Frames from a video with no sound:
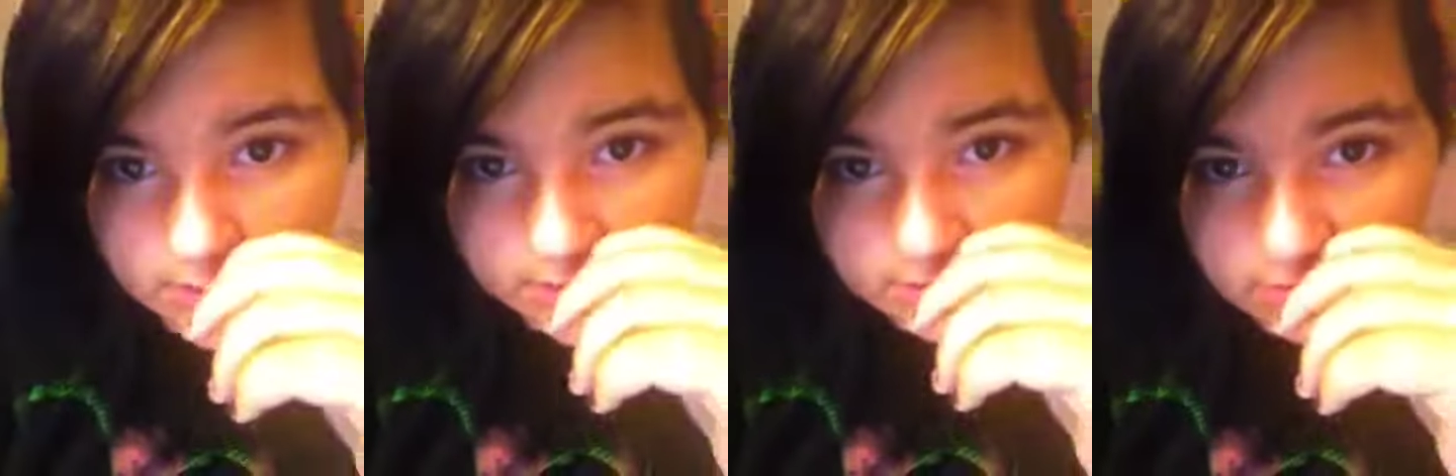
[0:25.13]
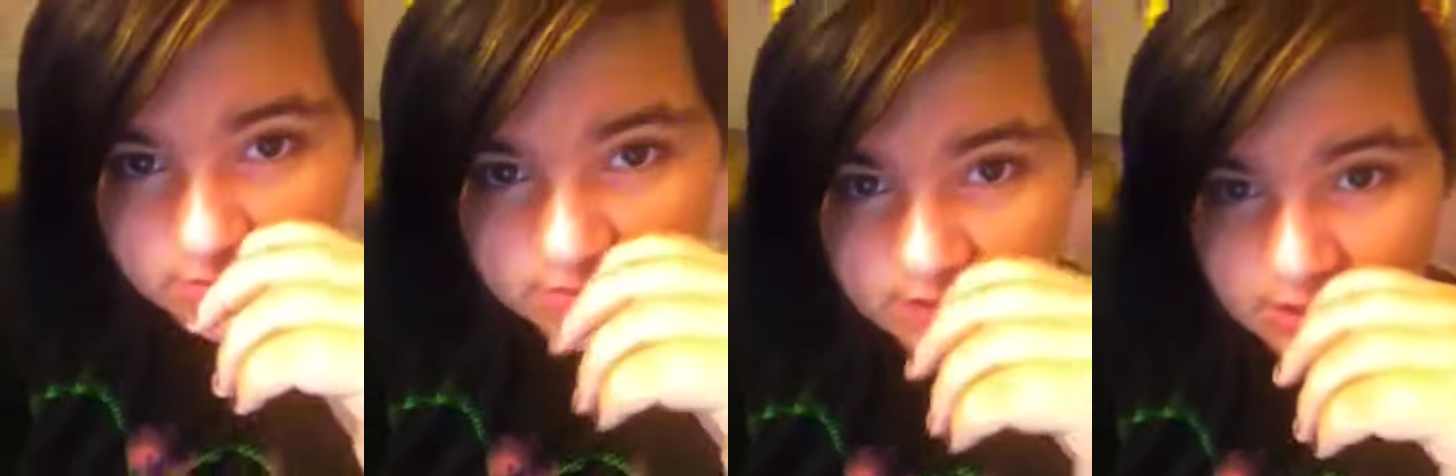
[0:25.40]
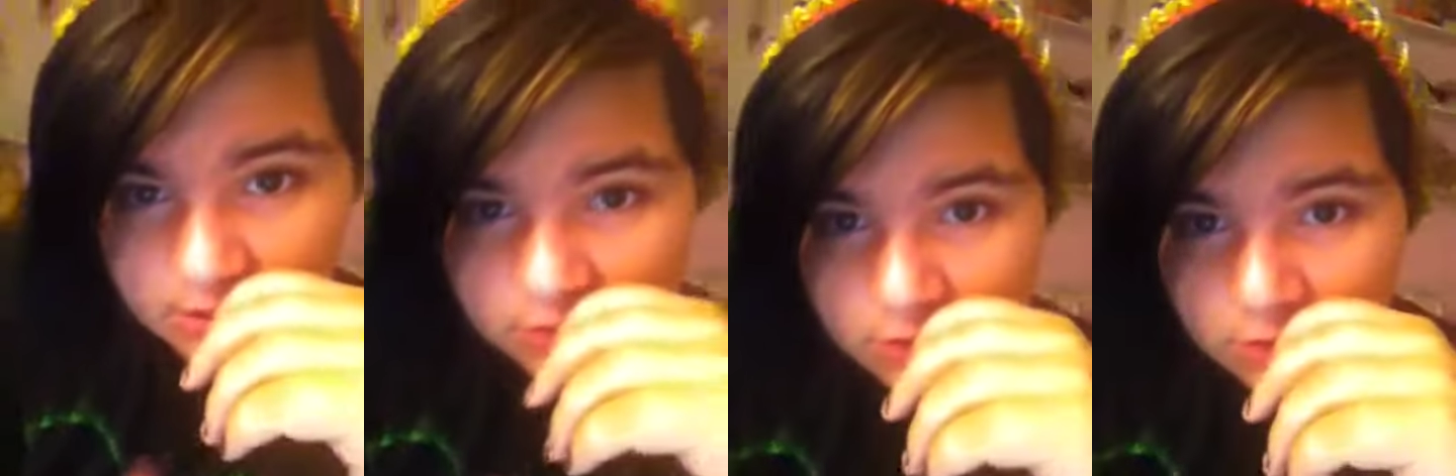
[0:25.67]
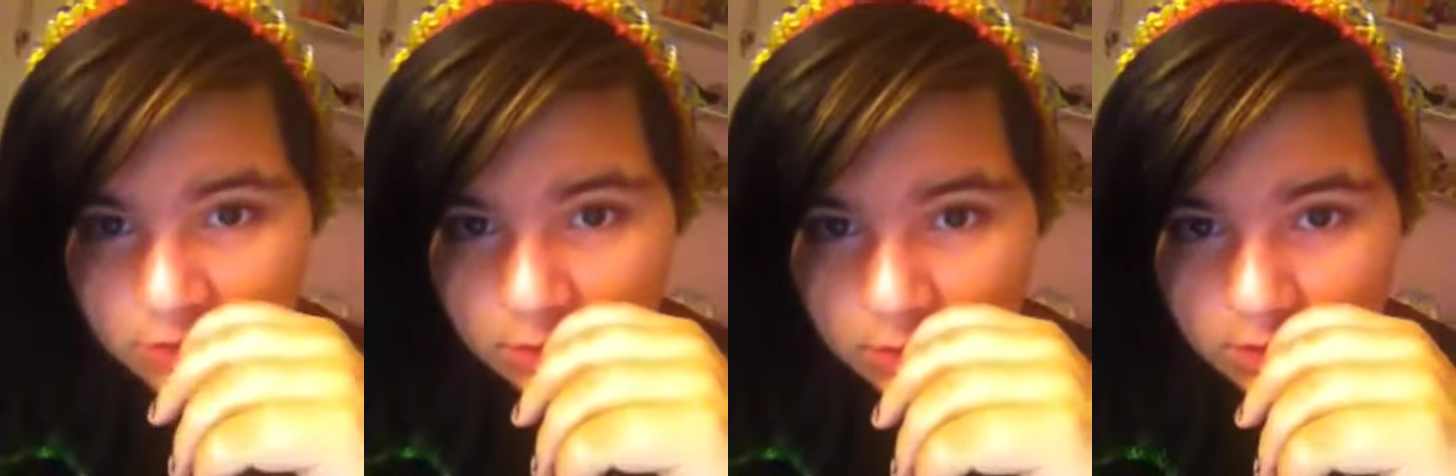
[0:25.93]
I just didn't
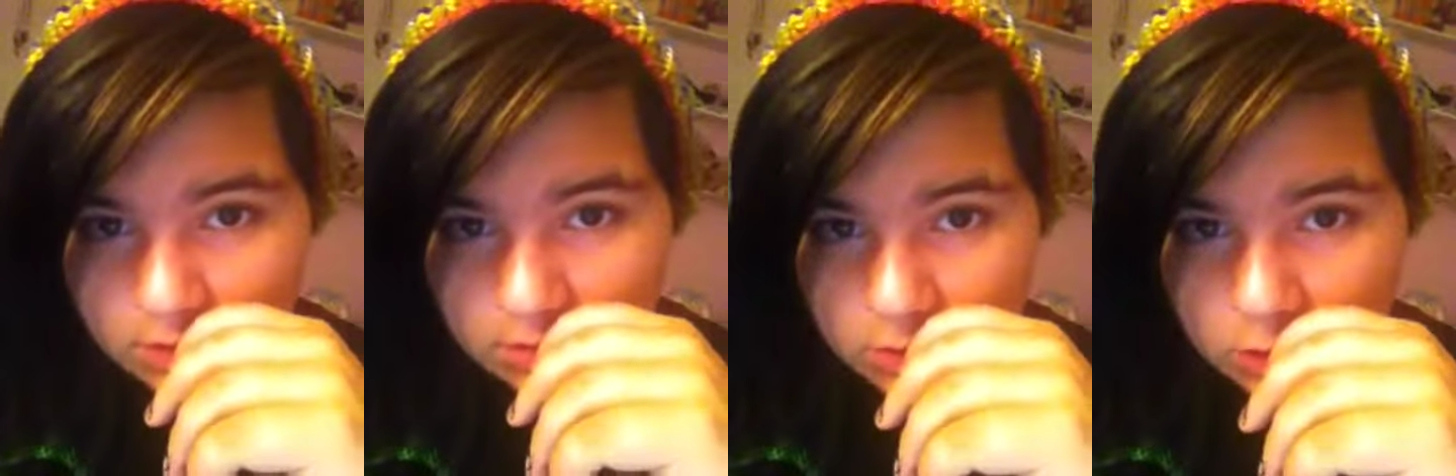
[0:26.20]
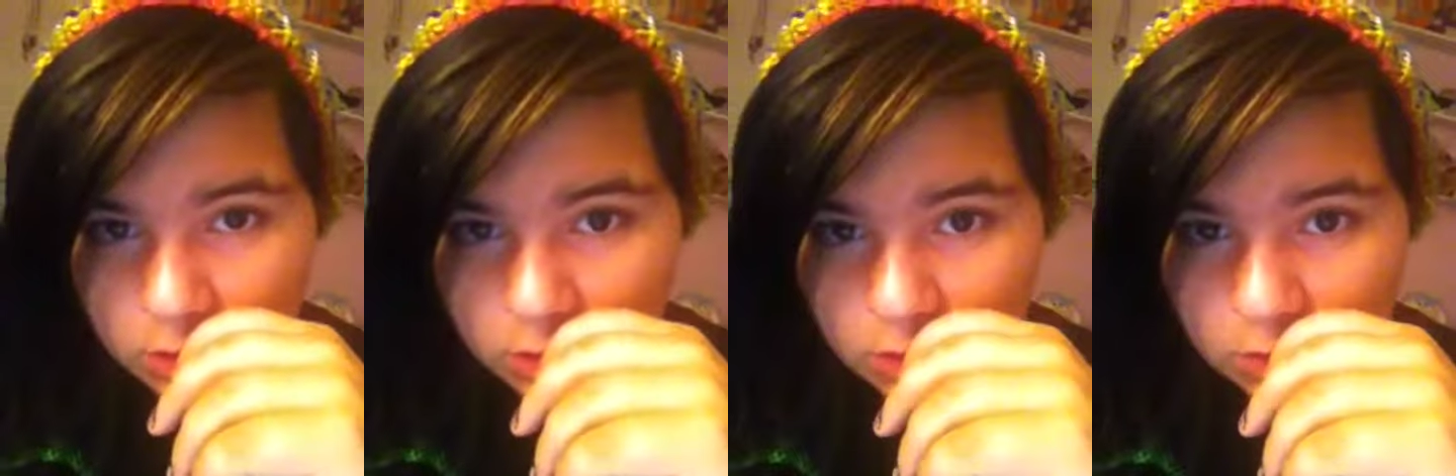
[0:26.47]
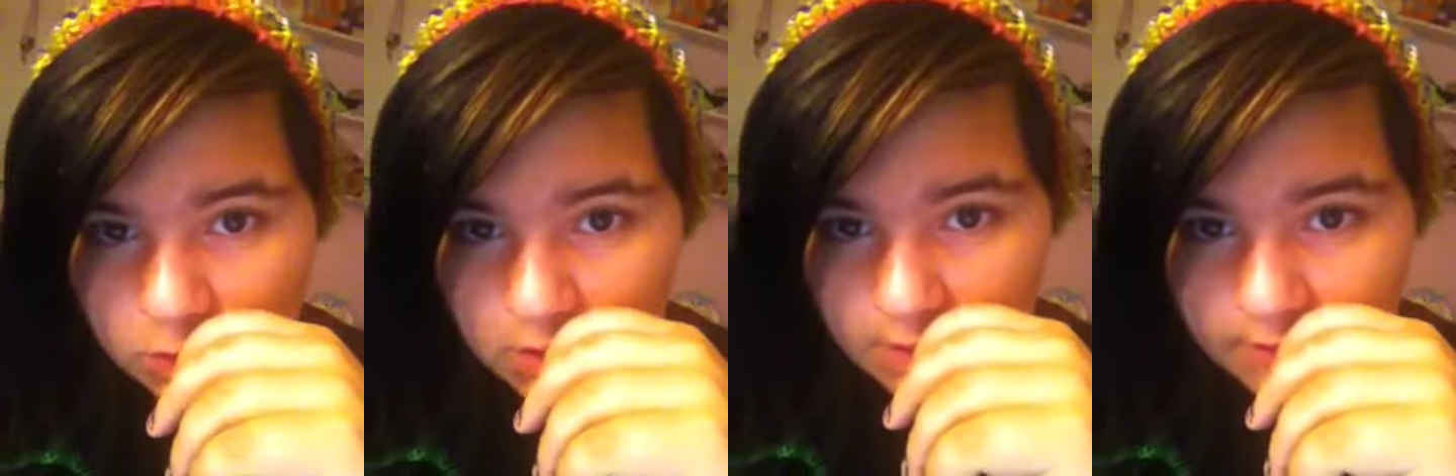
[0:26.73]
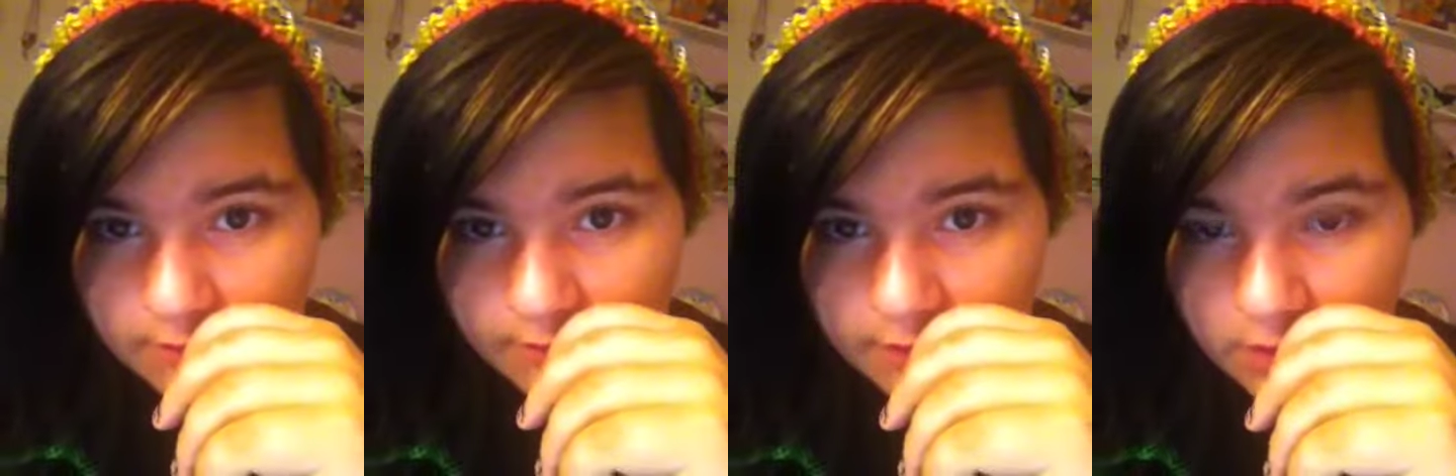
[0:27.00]
know what to
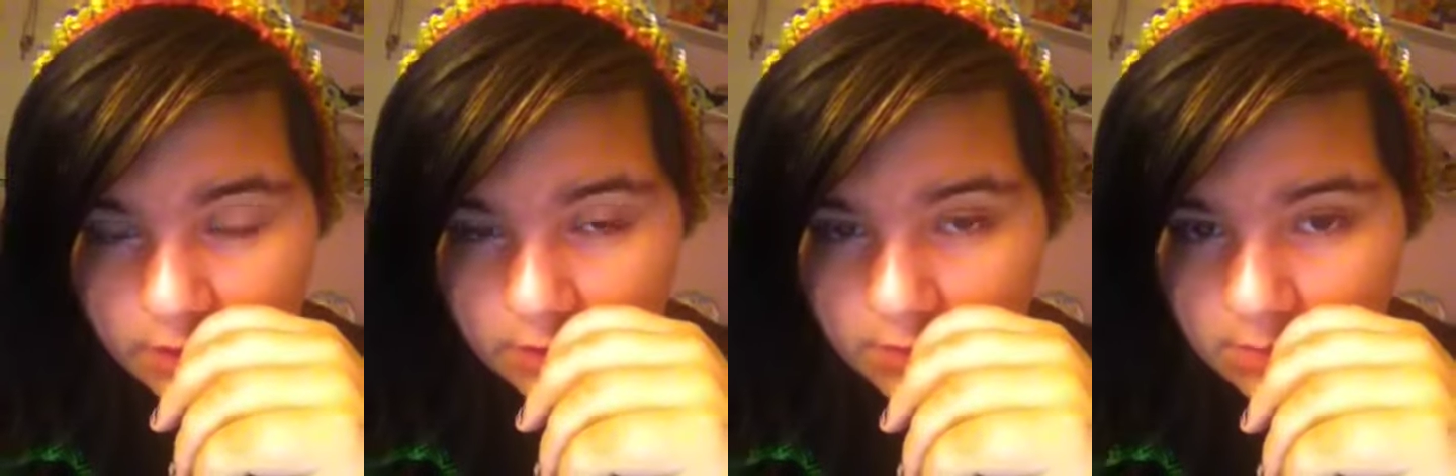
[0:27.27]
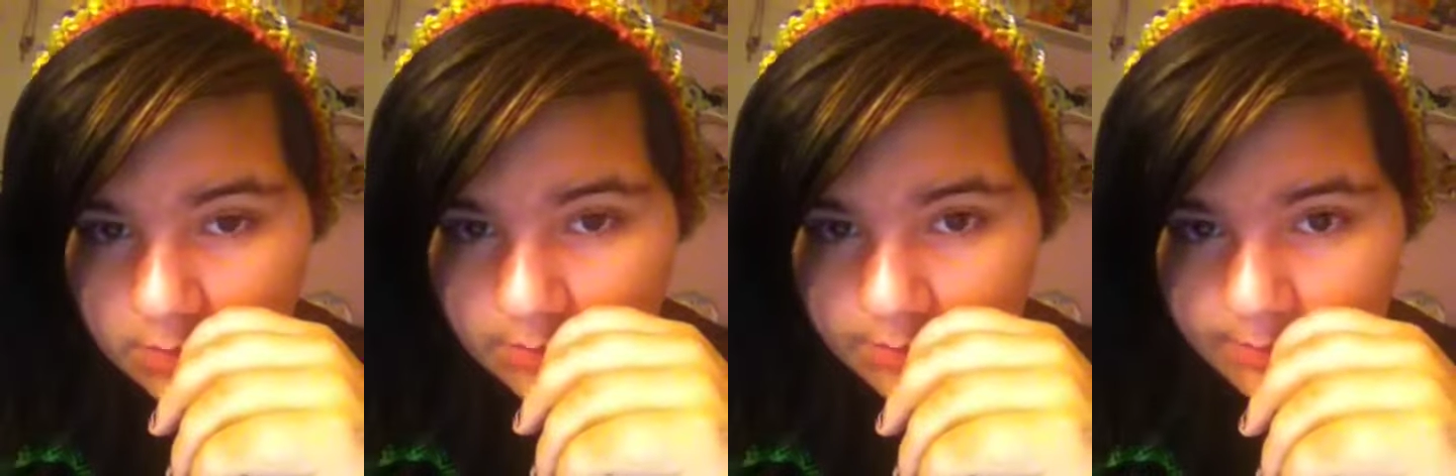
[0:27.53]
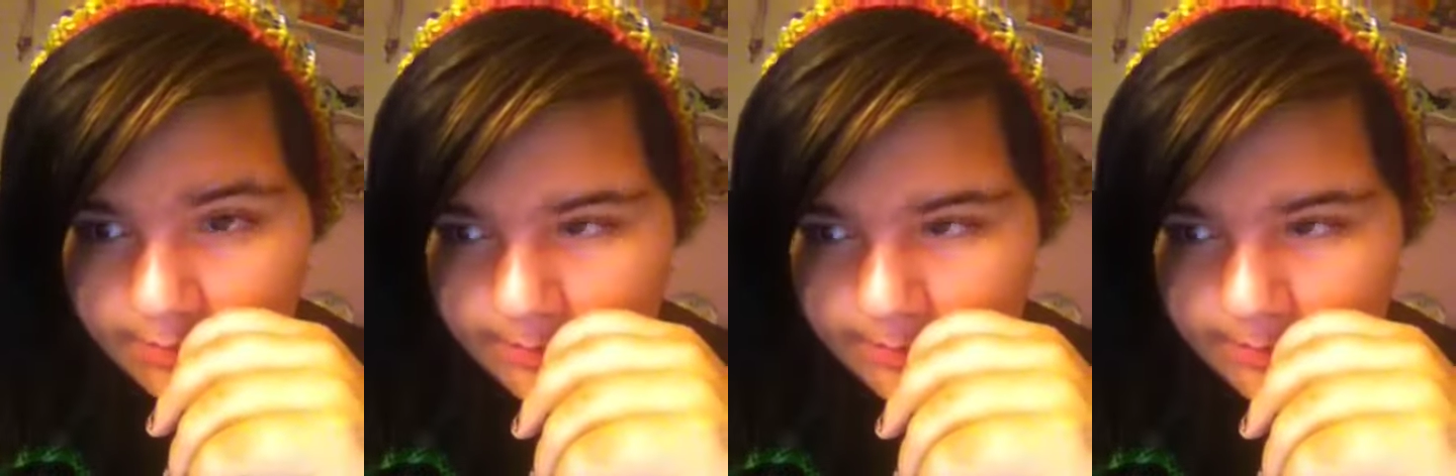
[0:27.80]
have a video